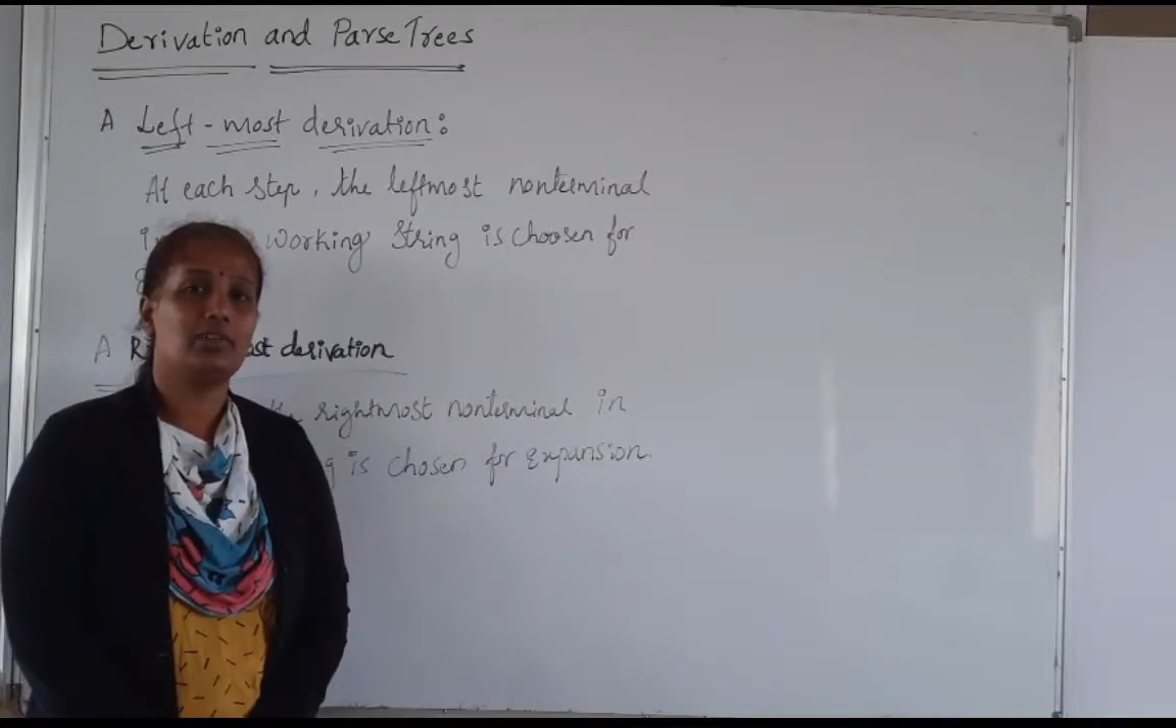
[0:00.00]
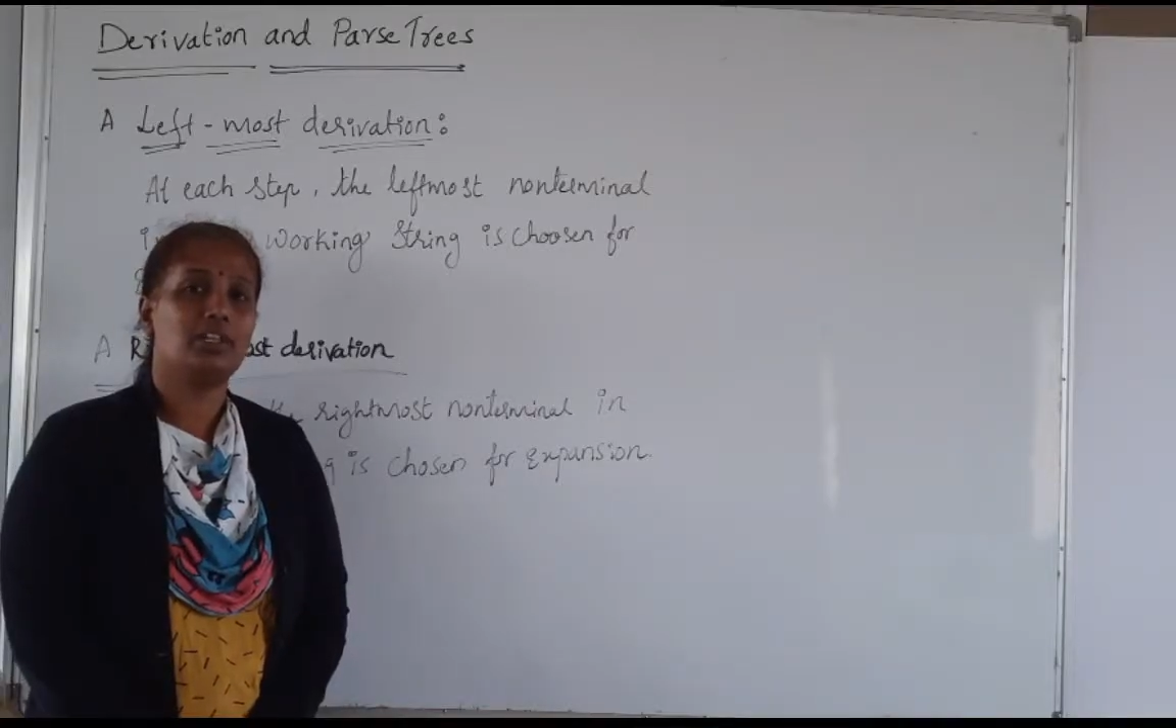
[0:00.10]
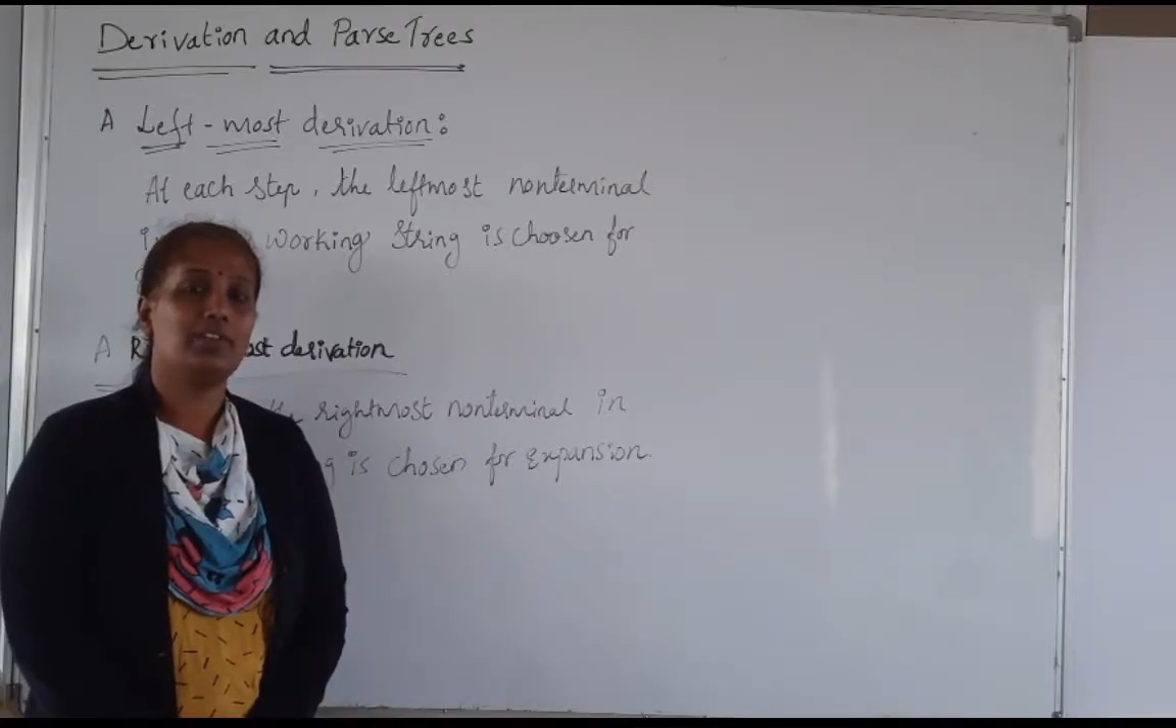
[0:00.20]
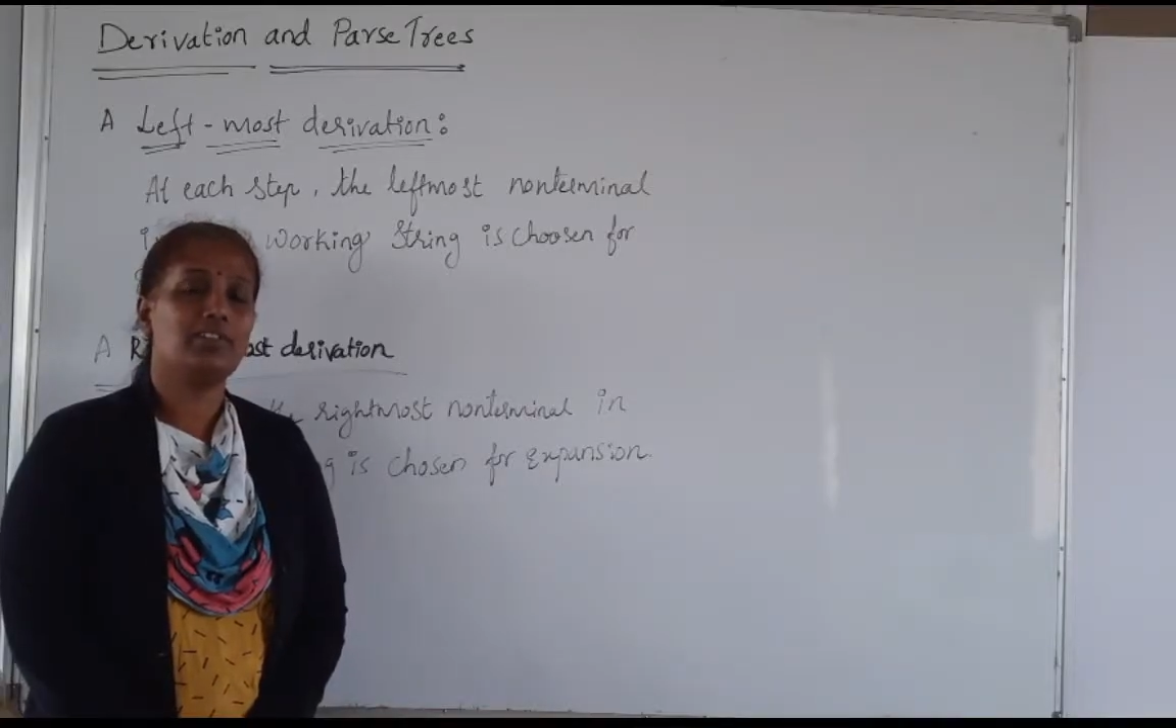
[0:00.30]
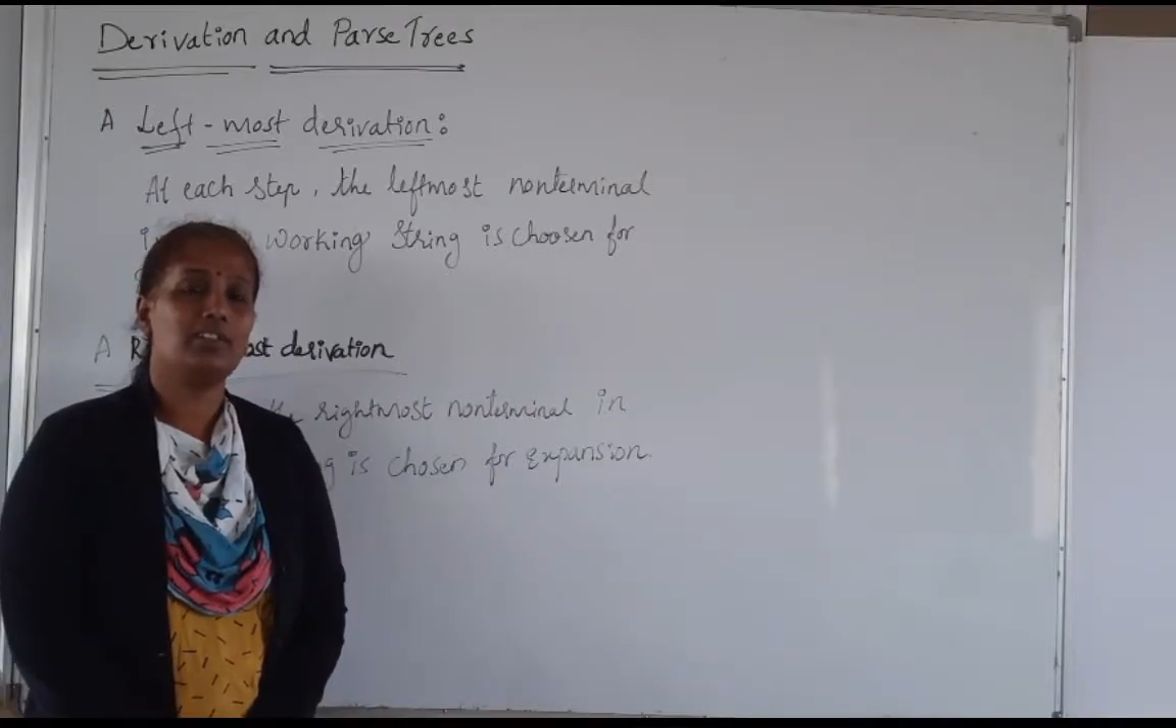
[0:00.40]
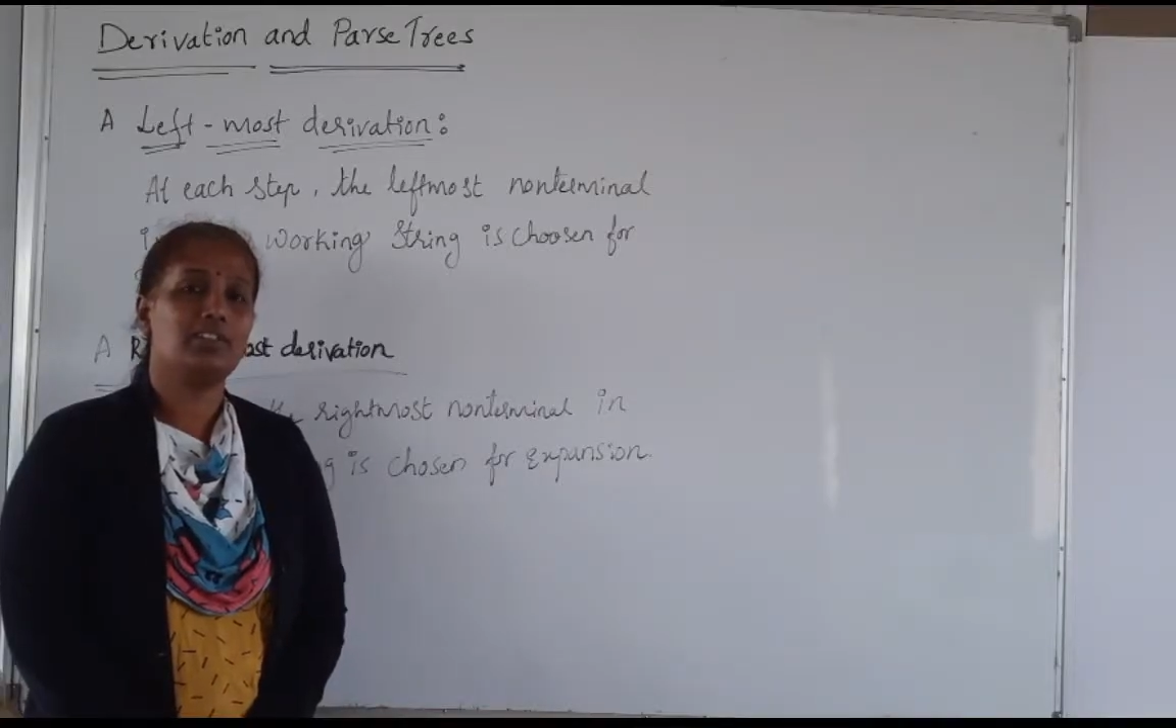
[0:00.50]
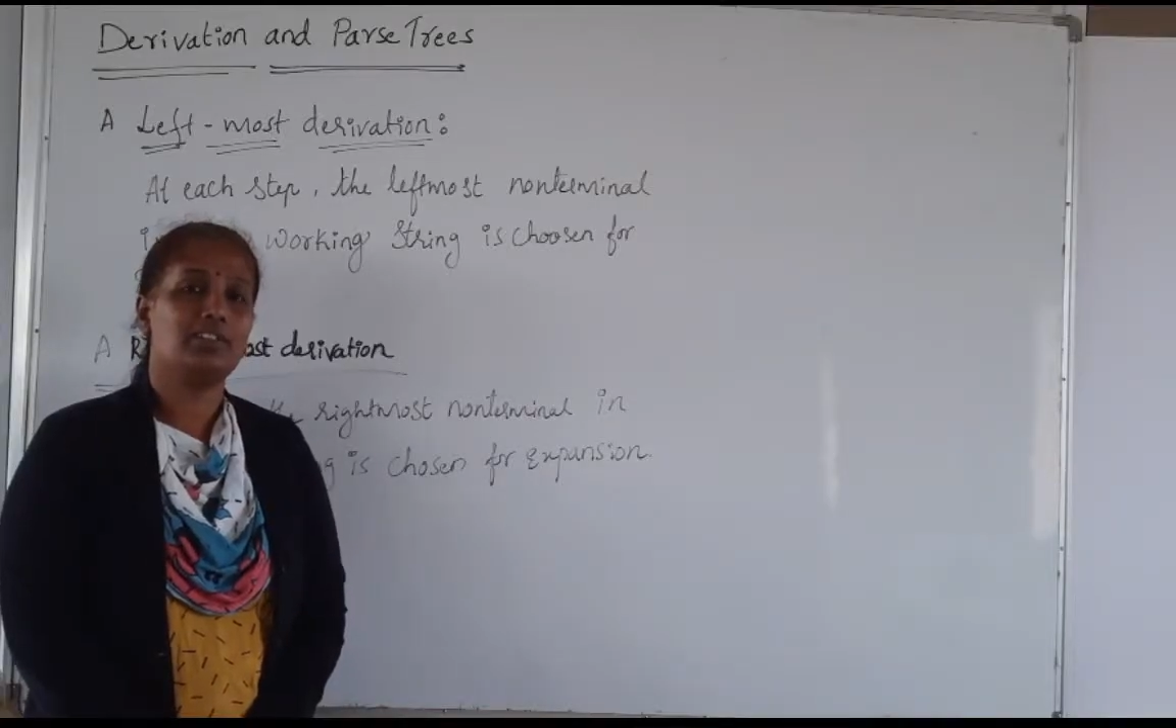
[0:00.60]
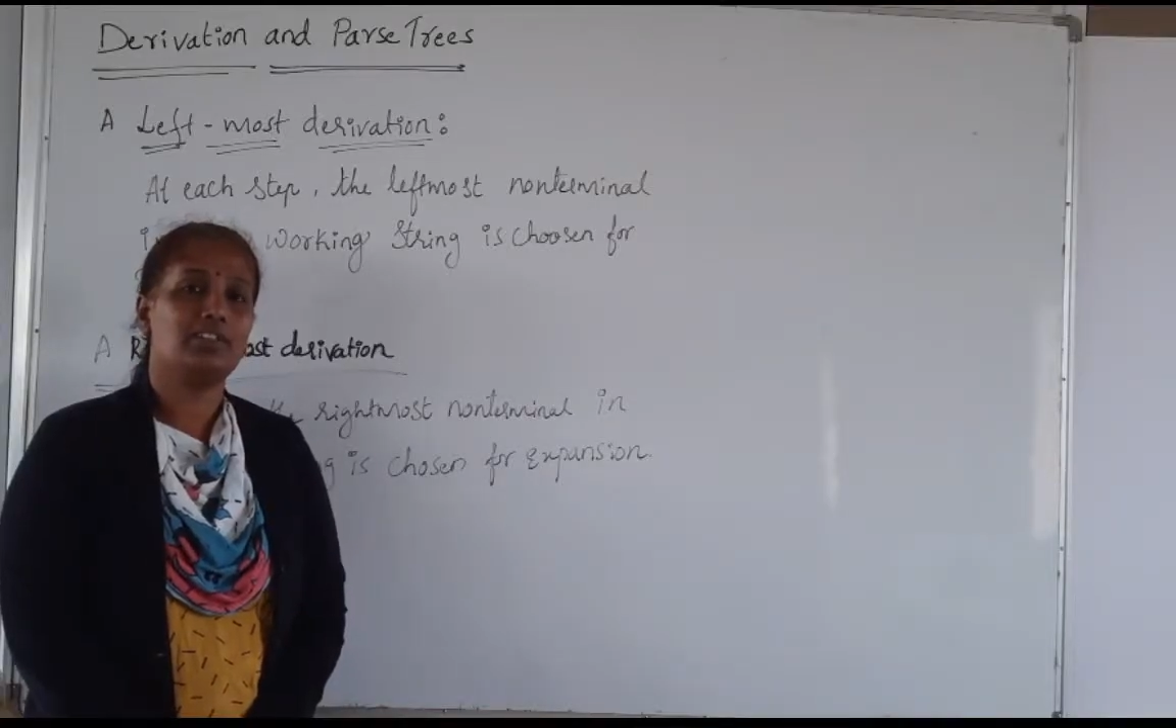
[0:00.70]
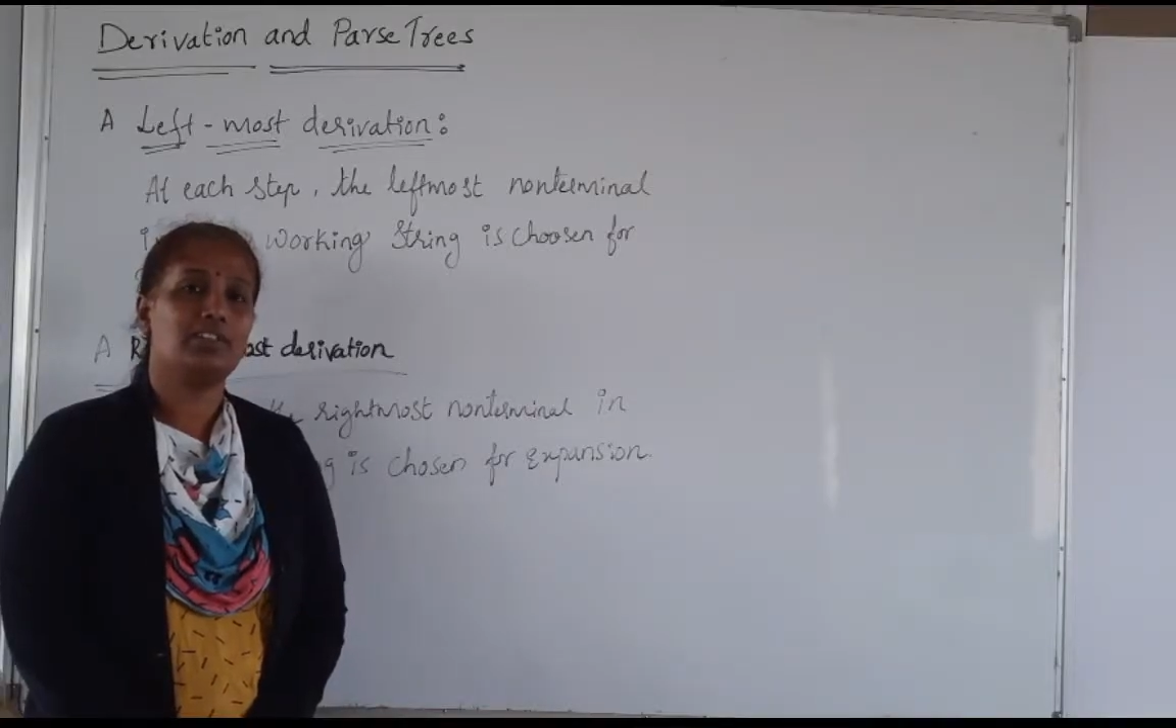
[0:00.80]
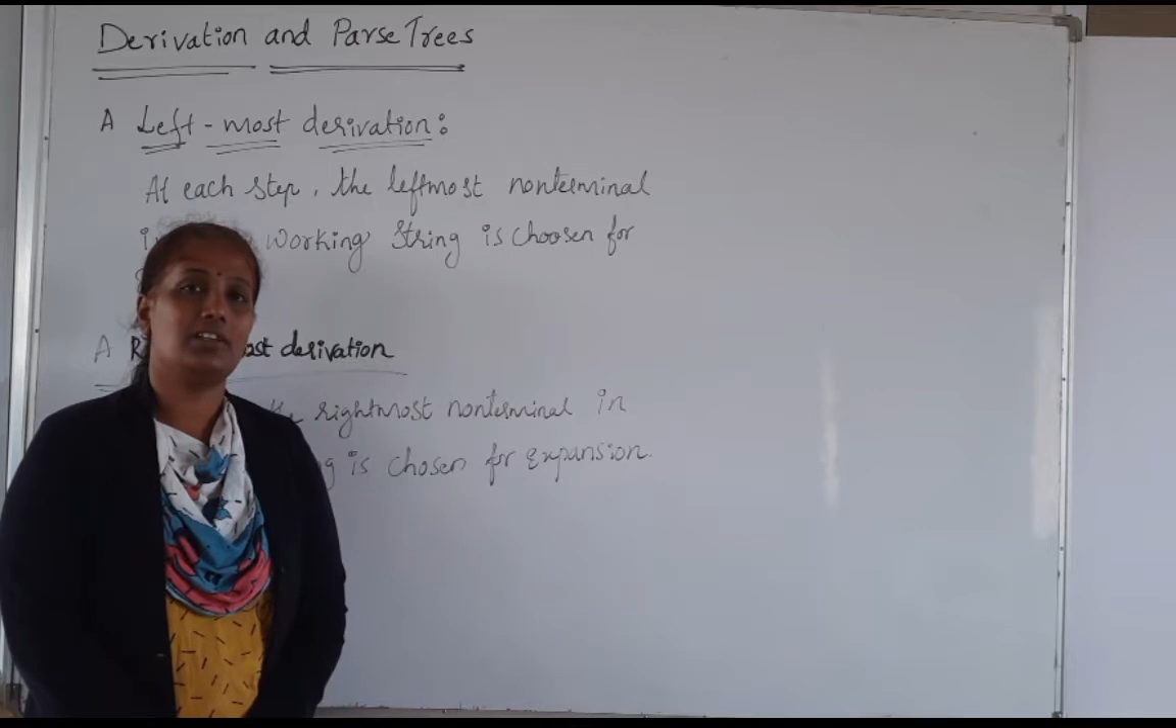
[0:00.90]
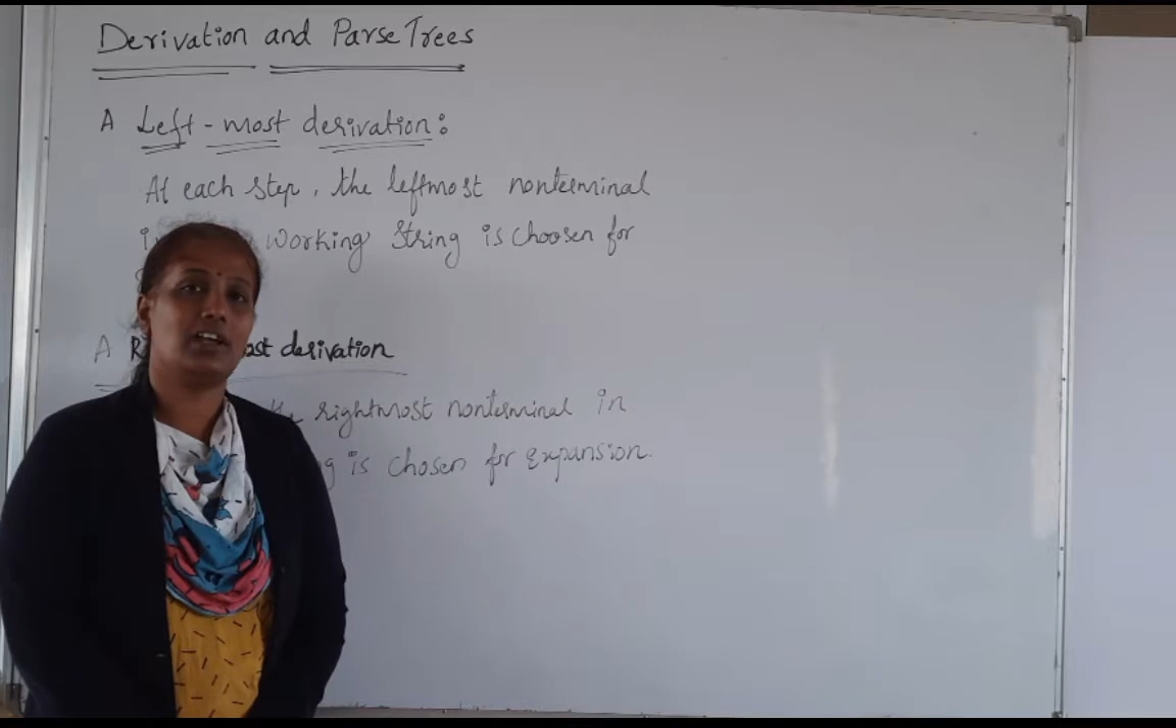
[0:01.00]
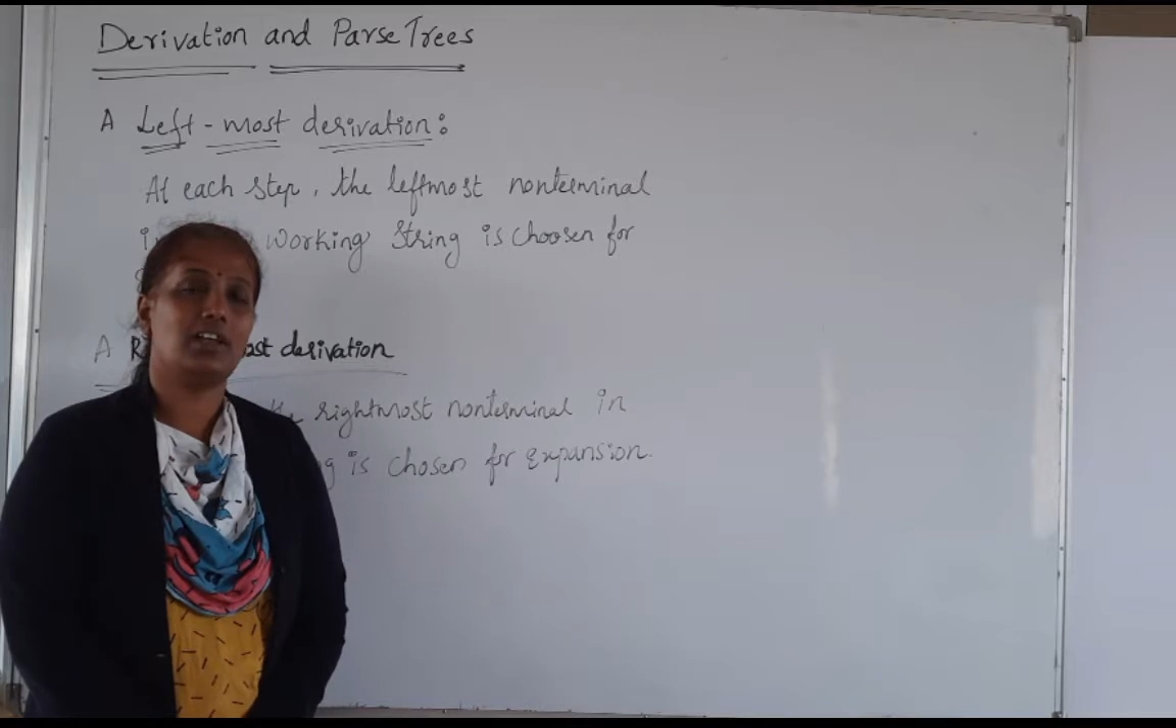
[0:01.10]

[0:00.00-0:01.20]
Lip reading: Today we see the